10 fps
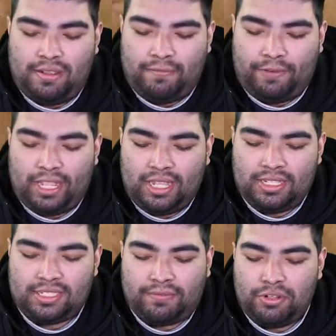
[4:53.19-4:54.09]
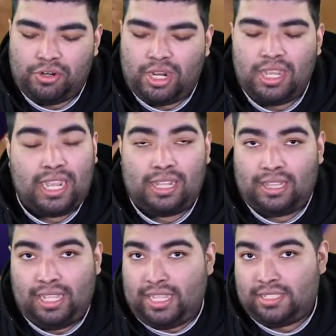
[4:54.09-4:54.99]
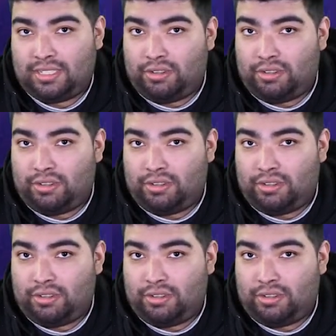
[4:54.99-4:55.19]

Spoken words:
Phalanx, if you draw it, at least